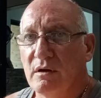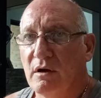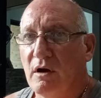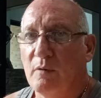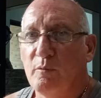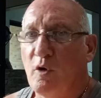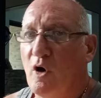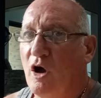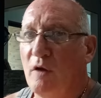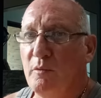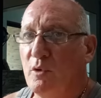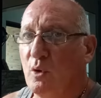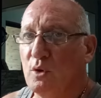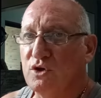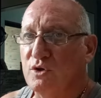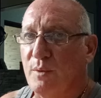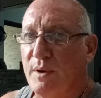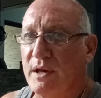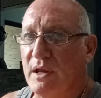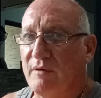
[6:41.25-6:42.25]
I'm
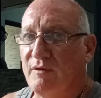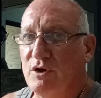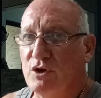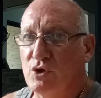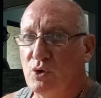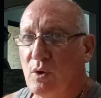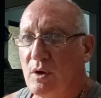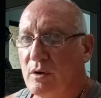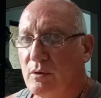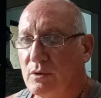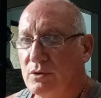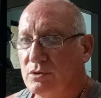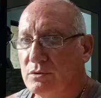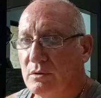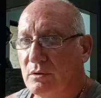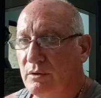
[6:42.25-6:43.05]
always awake every 2 hours.